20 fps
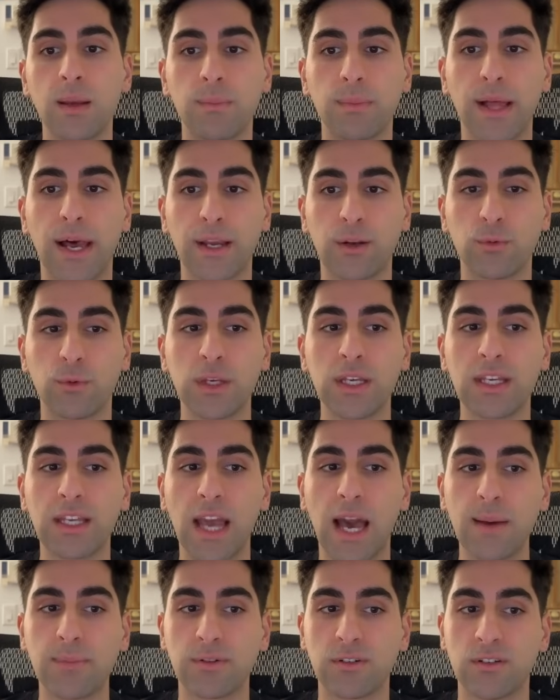Black
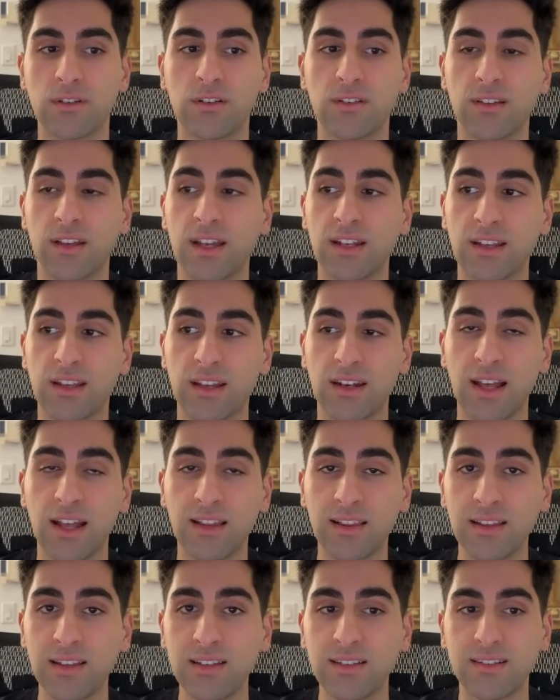recaptures and can
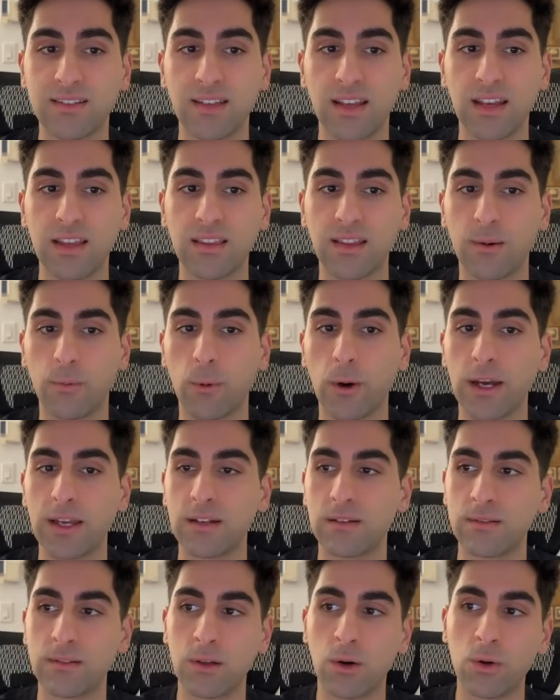at least say that
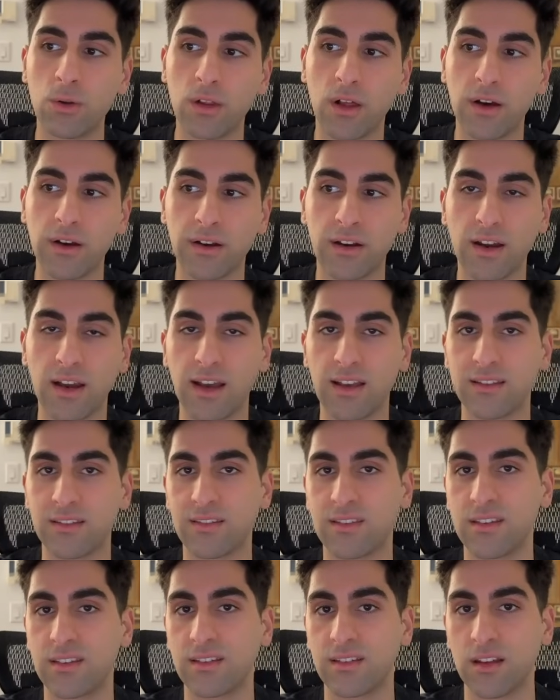white no longer
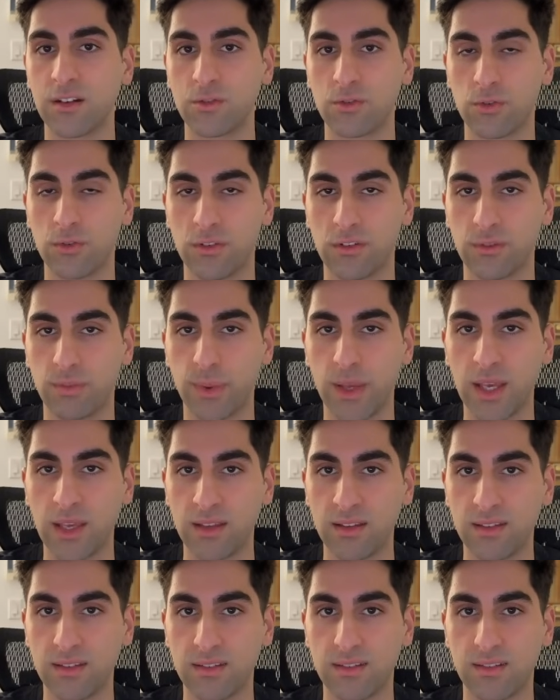has the central
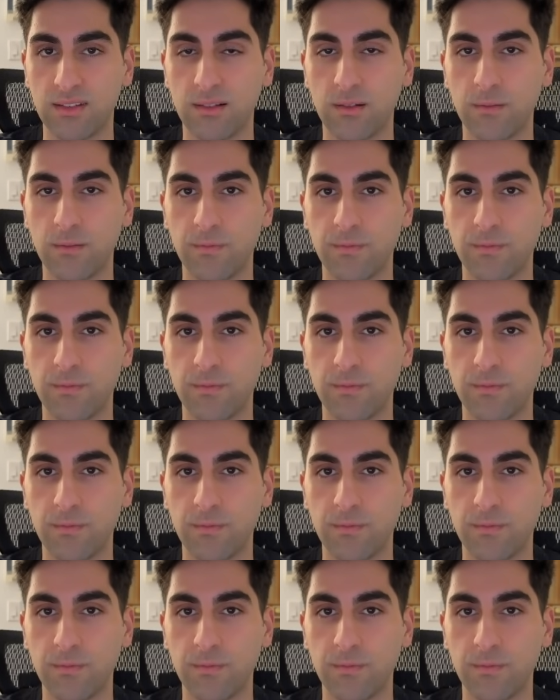space.